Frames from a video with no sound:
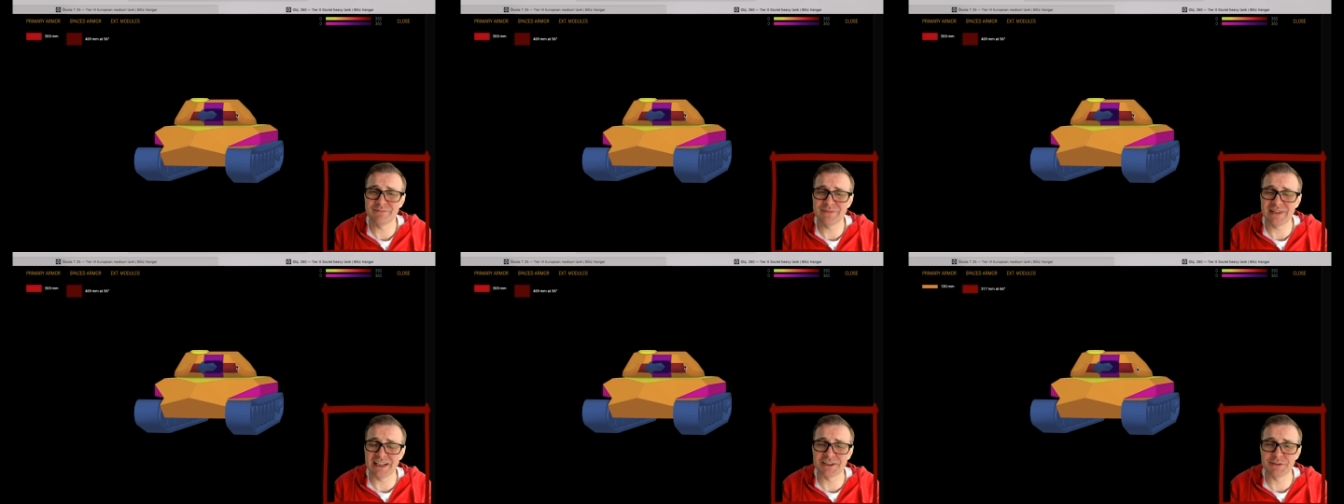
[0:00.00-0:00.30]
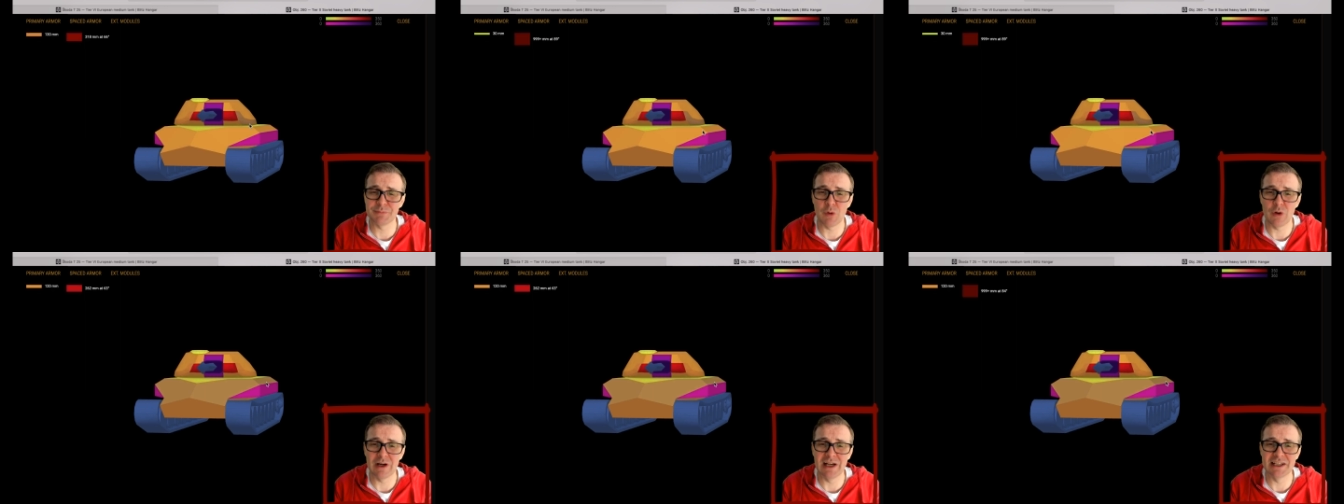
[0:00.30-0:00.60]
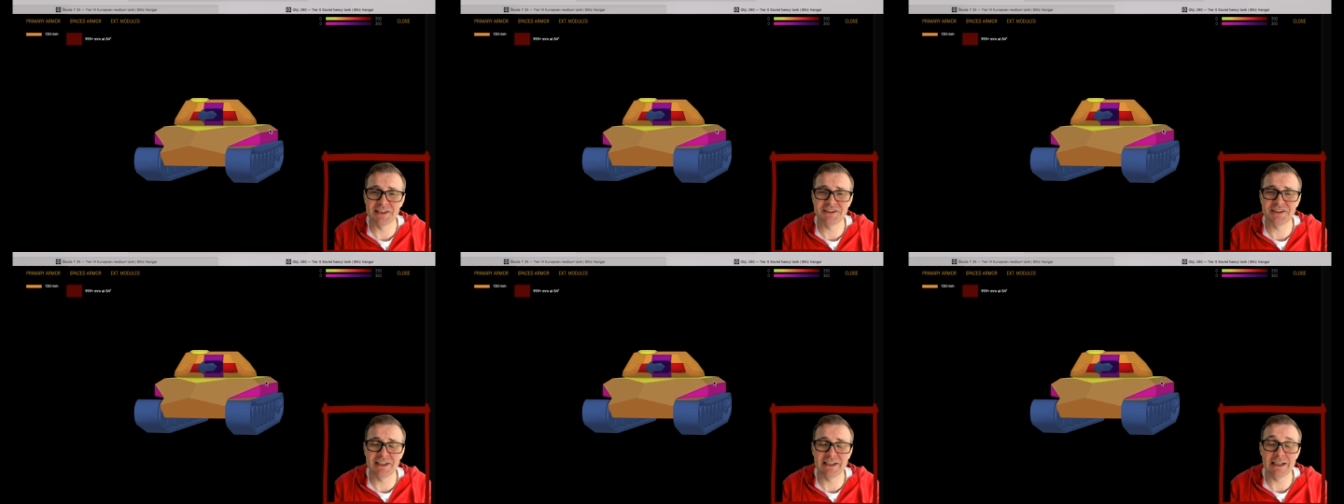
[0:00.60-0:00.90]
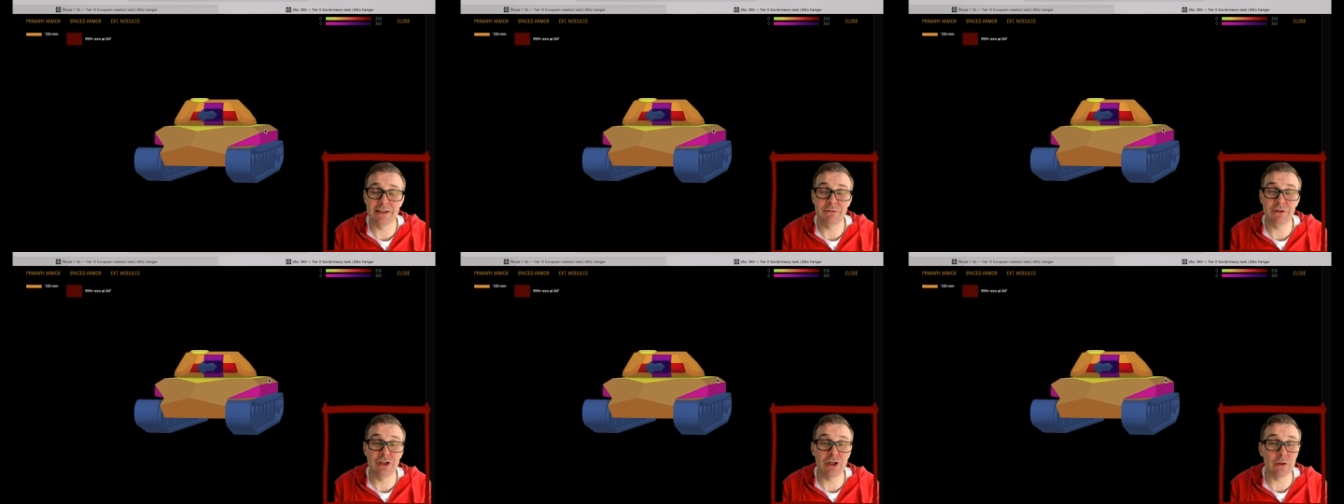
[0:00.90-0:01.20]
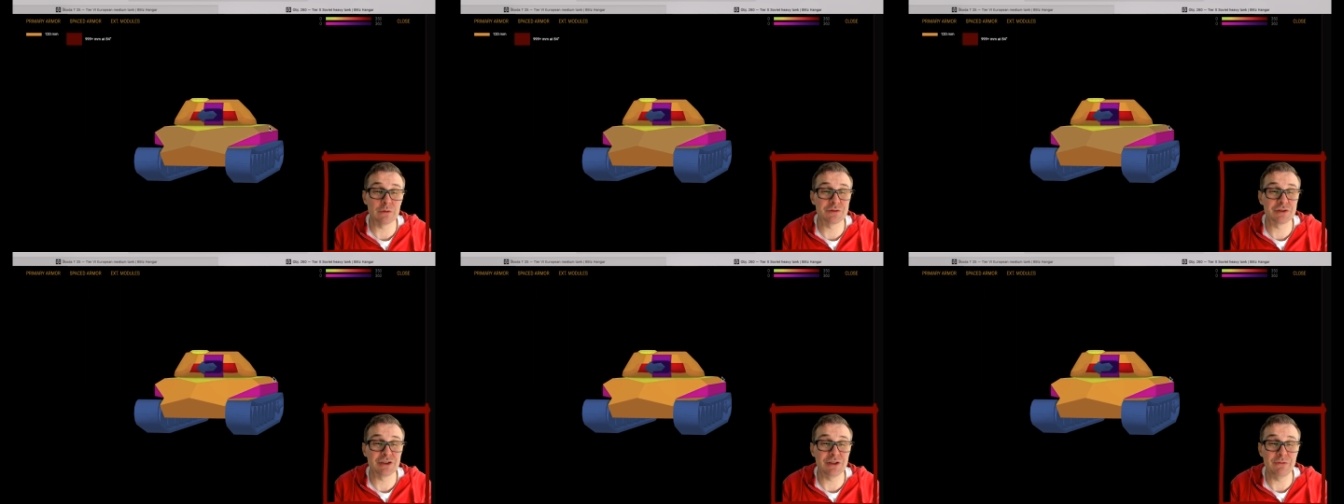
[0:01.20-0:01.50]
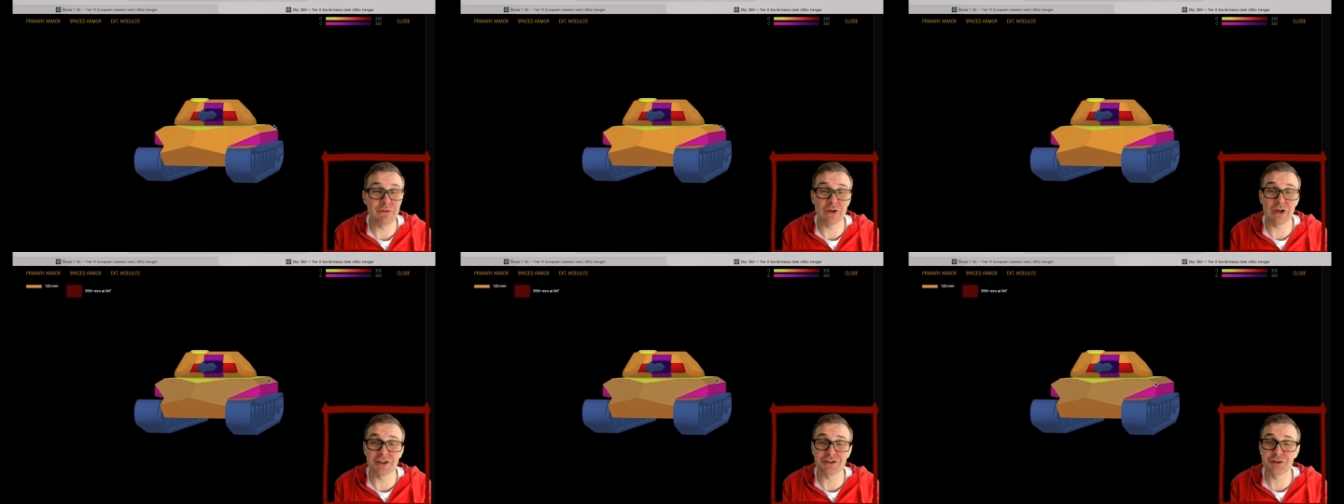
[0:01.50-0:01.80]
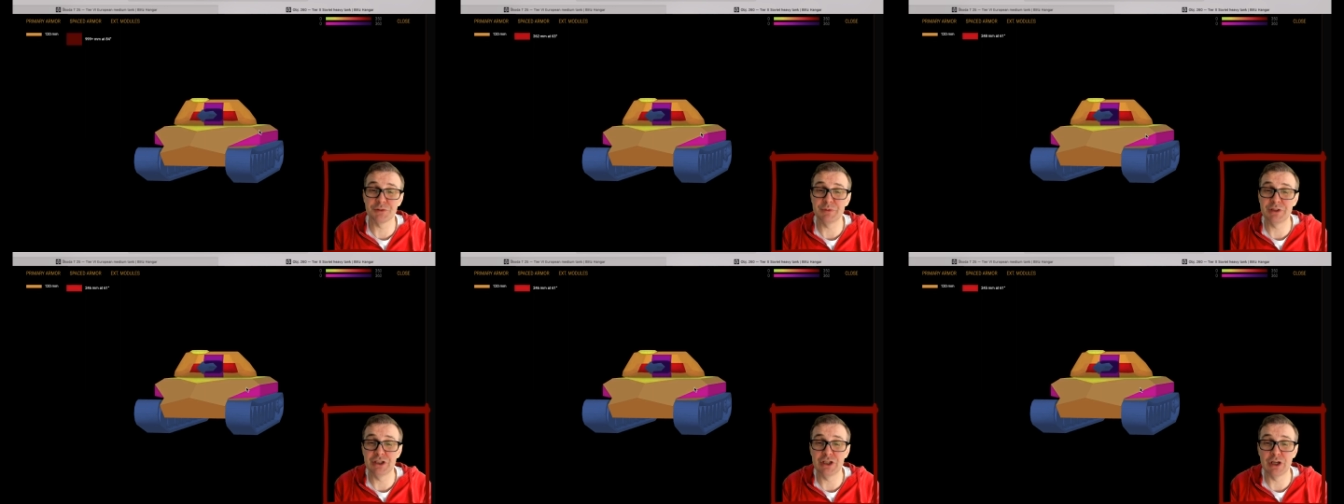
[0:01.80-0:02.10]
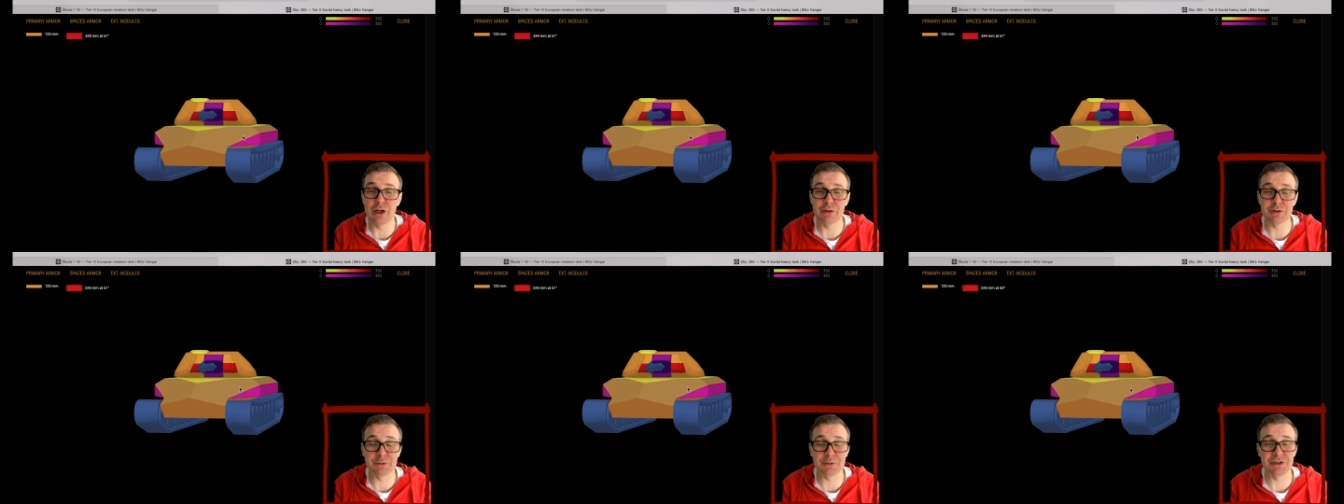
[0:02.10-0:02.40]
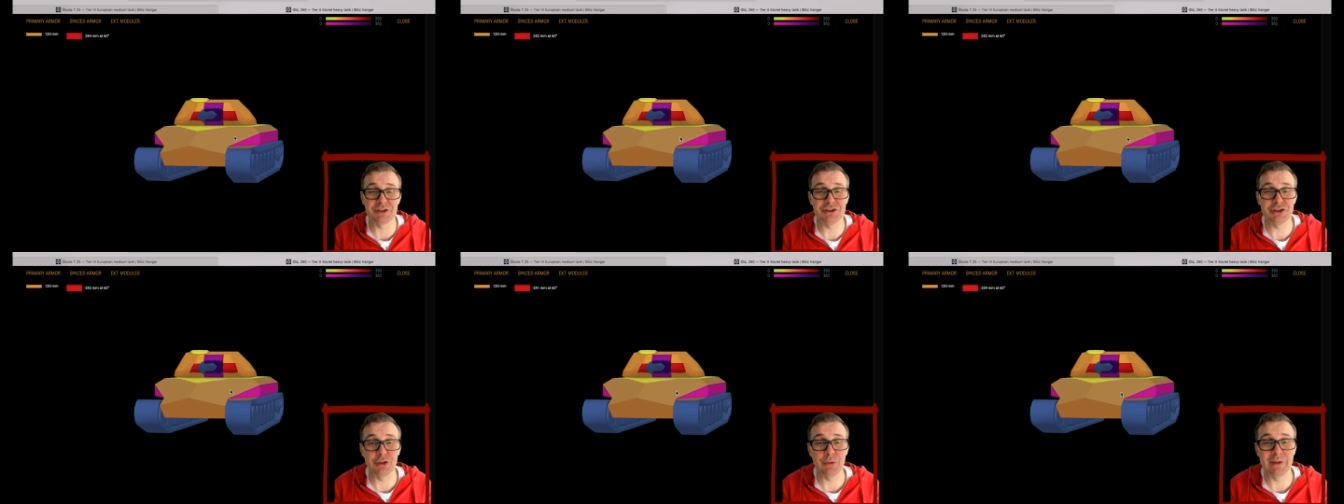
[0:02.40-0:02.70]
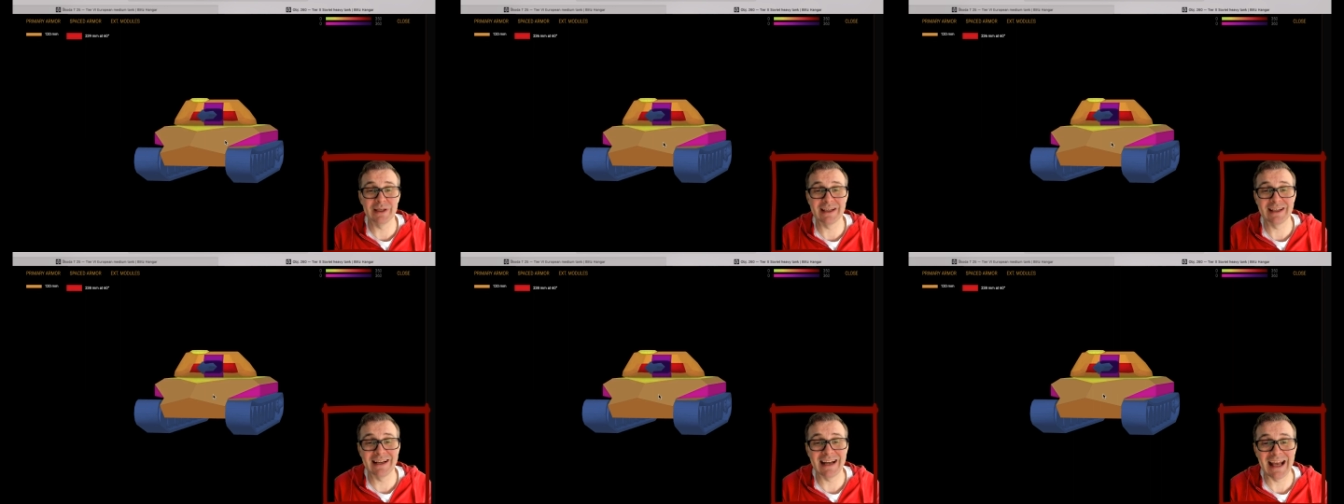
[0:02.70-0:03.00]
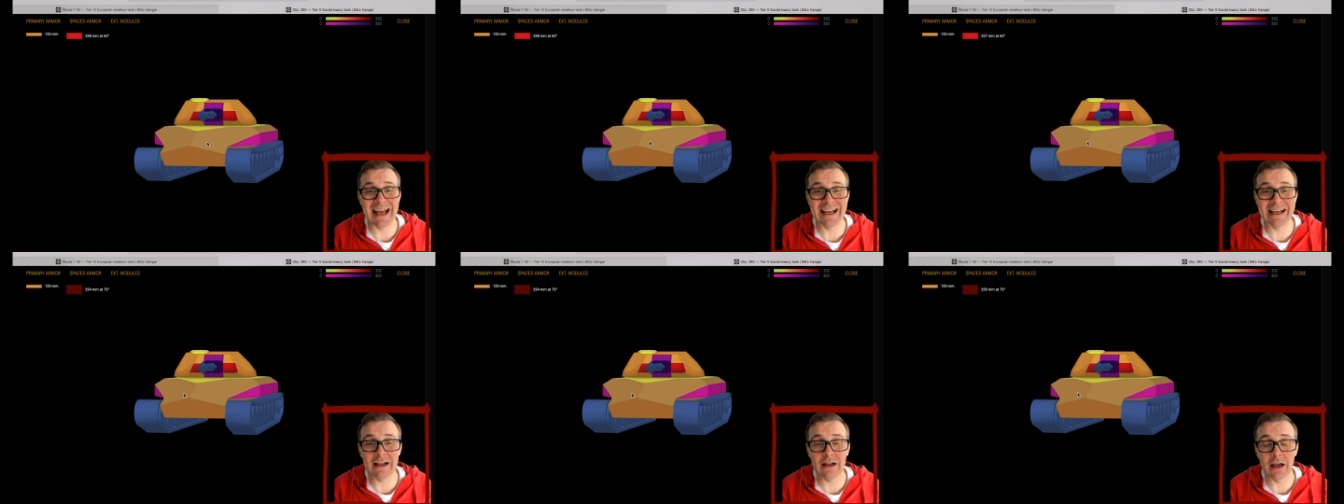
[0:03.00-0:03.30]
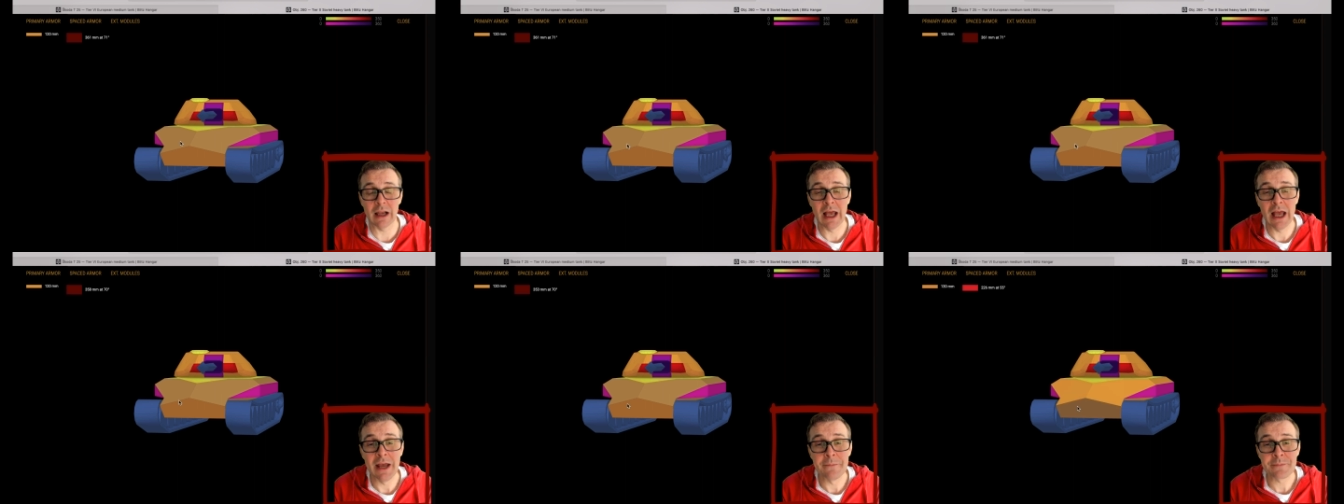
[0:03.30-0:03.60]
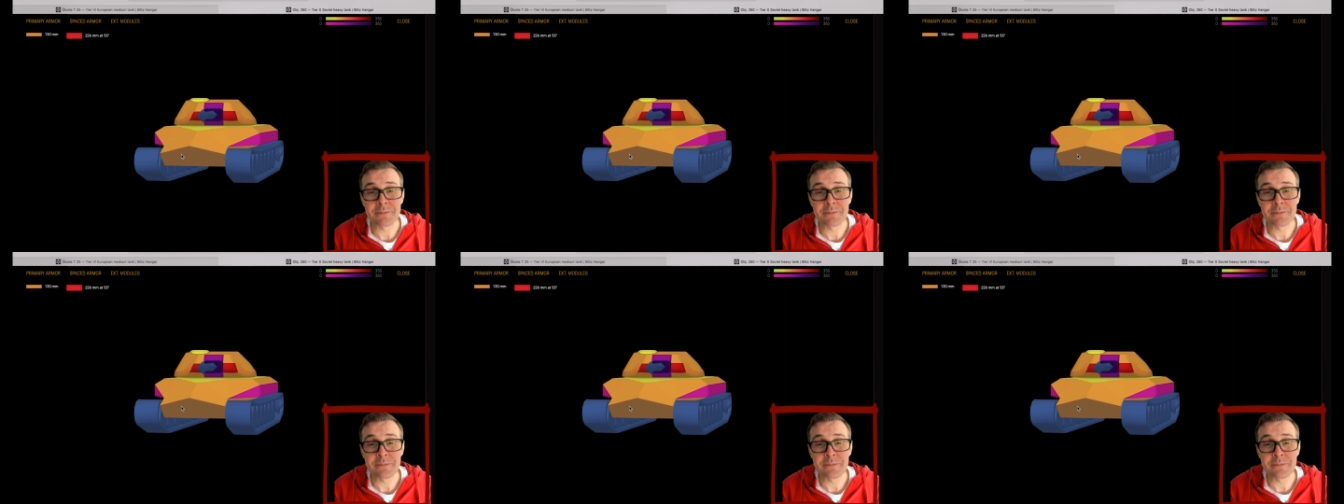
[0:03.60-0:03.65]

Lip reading: That's more or less it. If you've got somebody who knows what they're doing, can angle